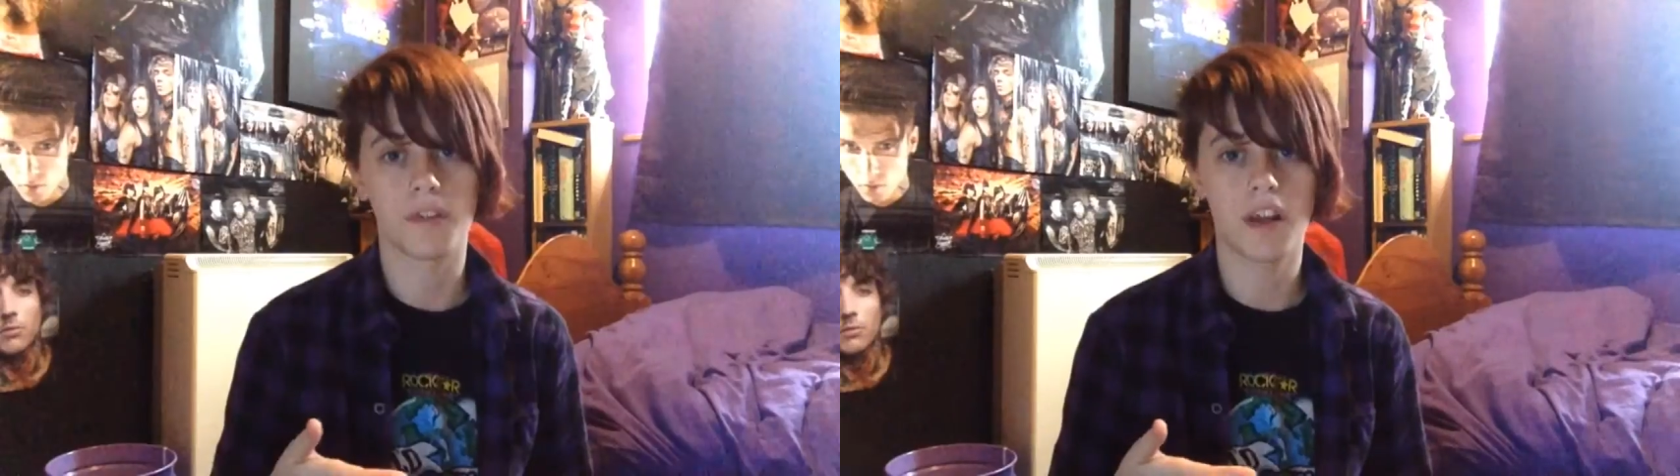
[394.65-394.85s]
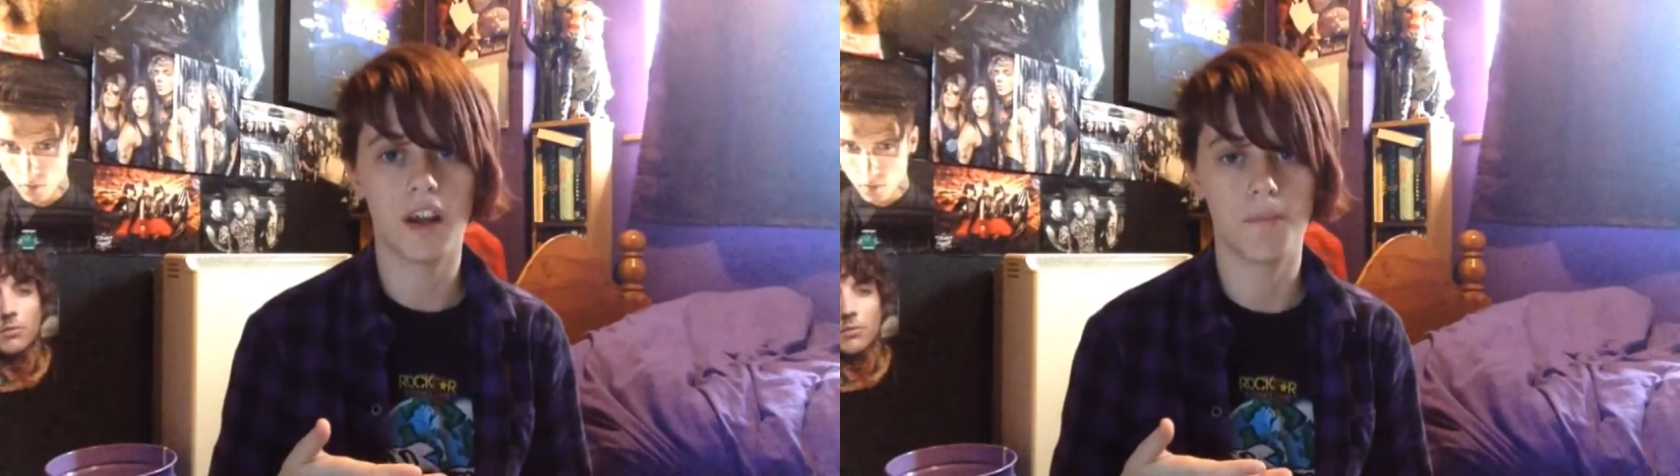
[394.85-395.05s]

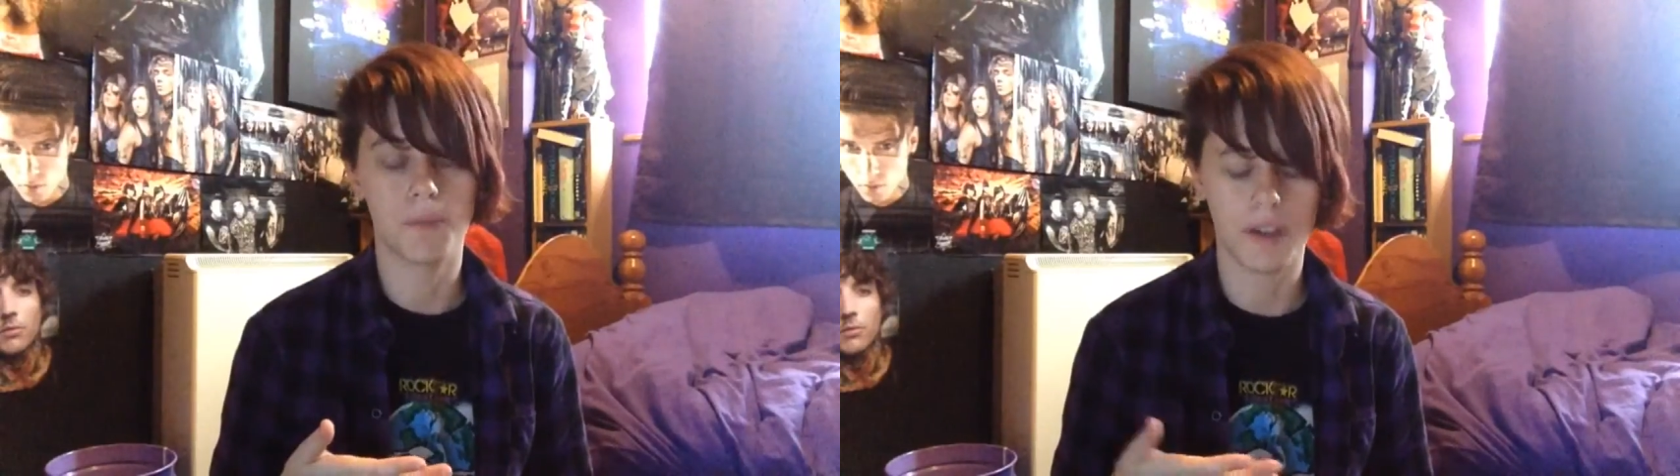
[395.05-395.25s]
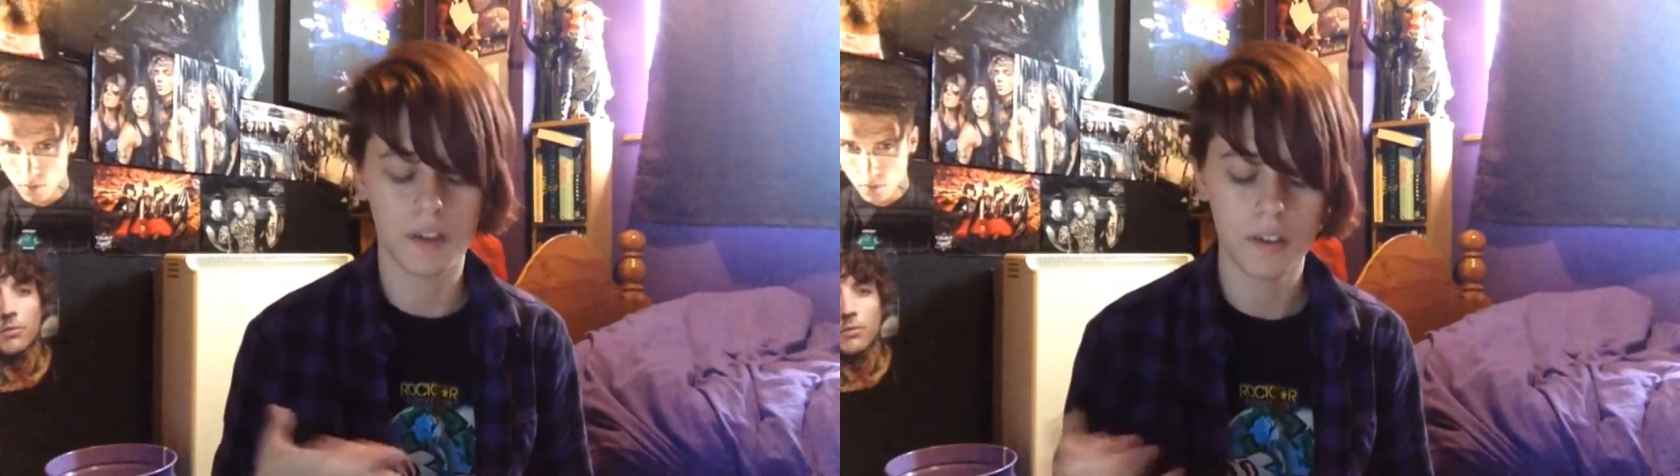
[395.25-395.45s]

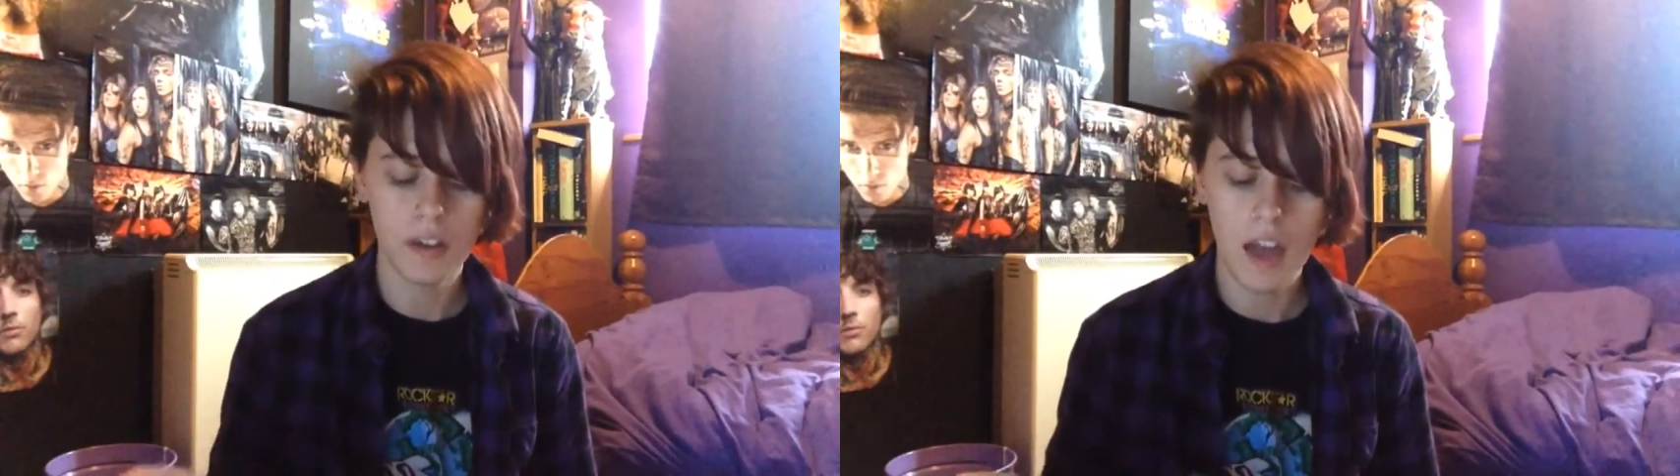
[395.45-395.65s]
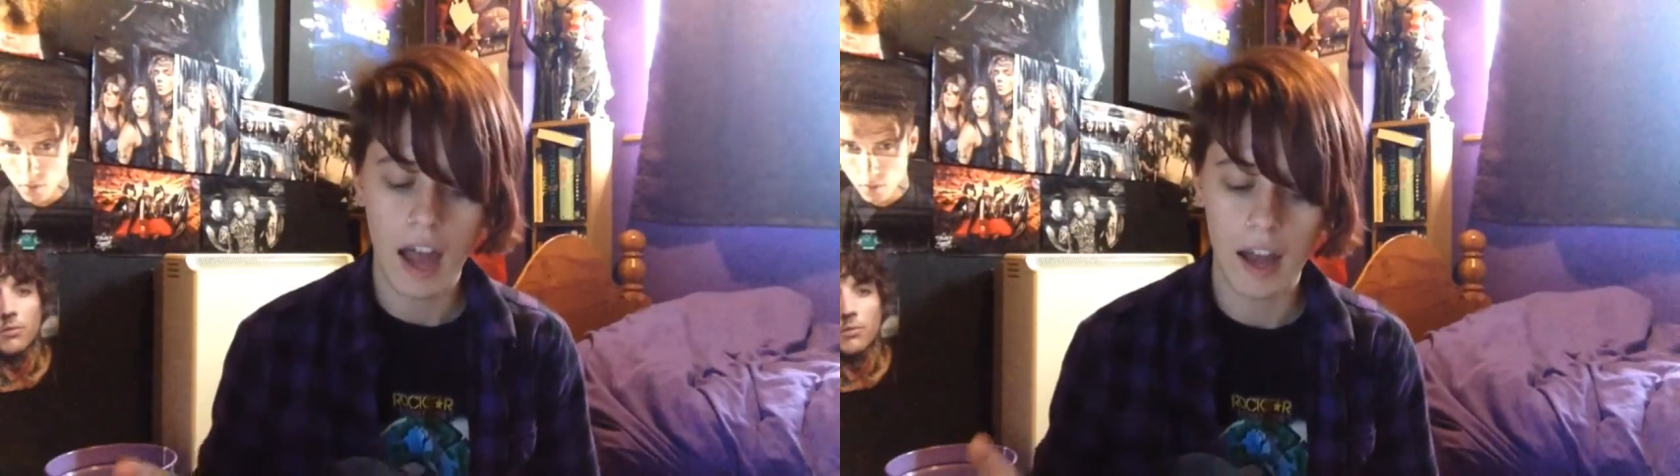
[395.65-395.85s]
Columbia,
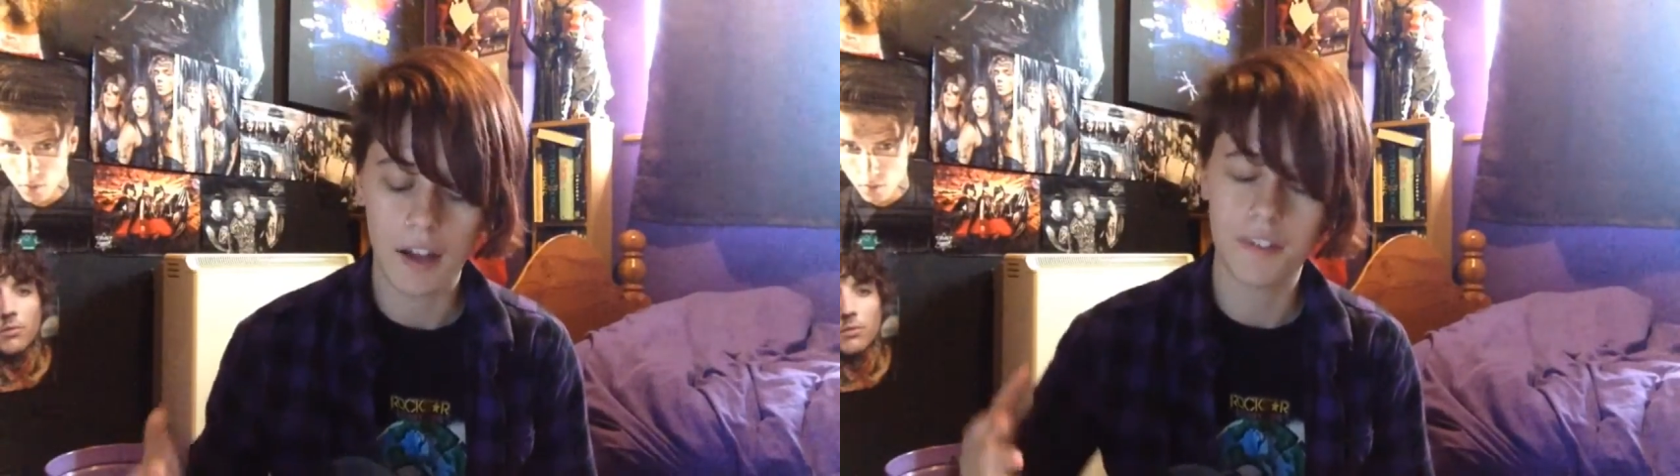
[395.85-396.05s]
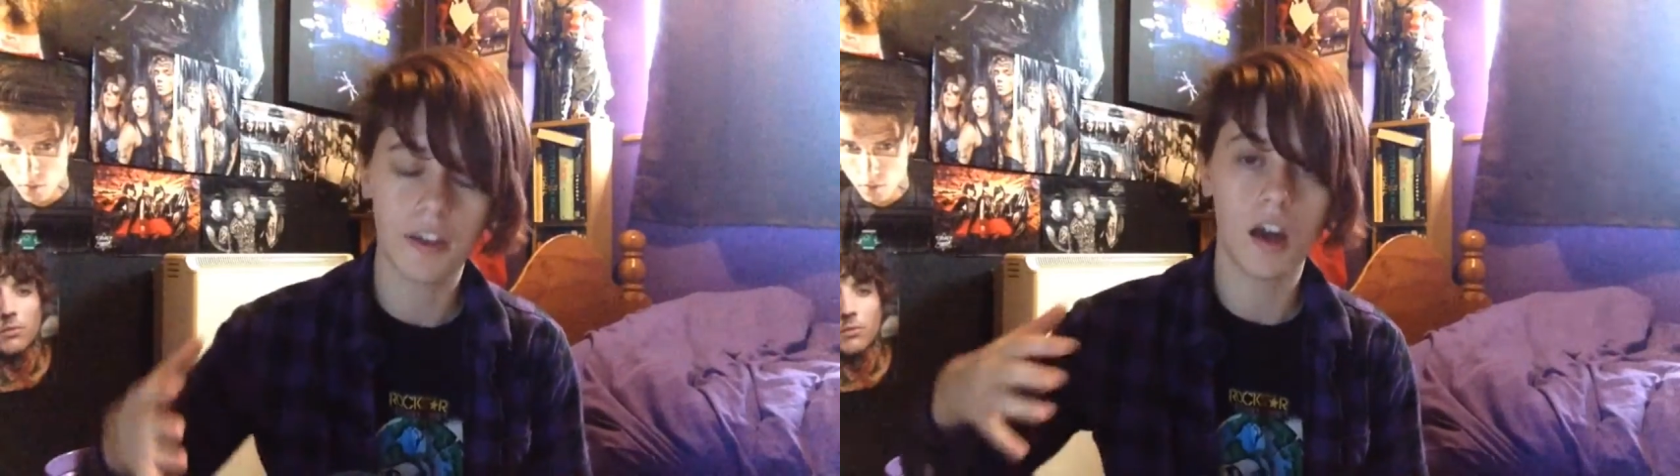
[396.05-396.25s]

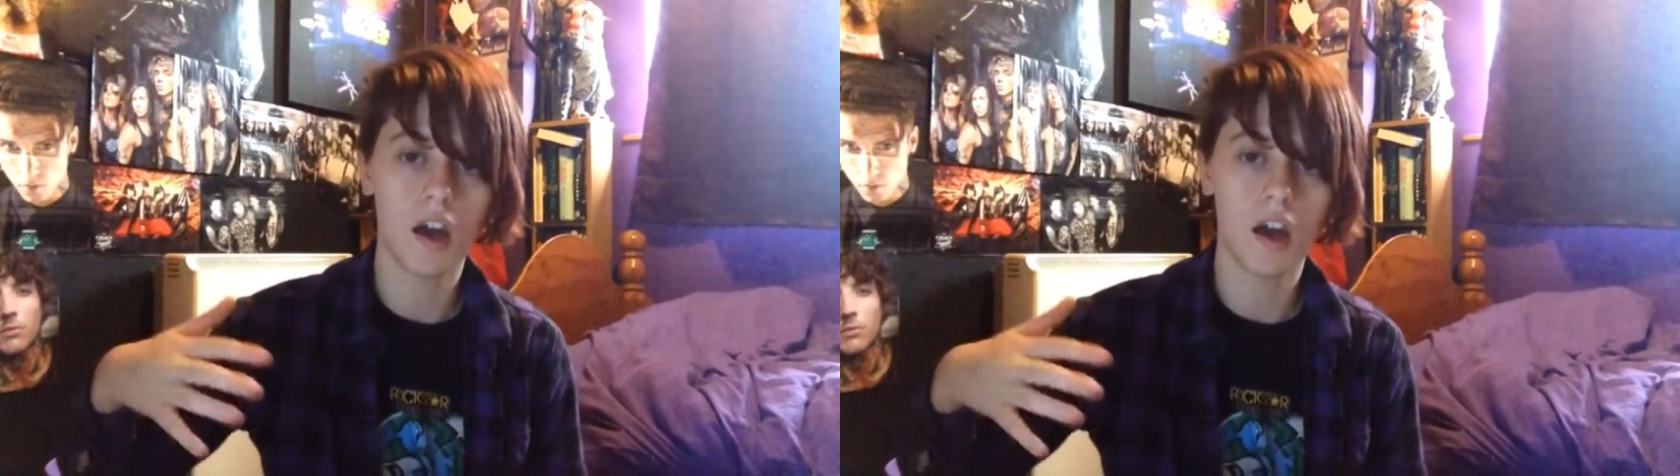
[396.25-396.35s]
and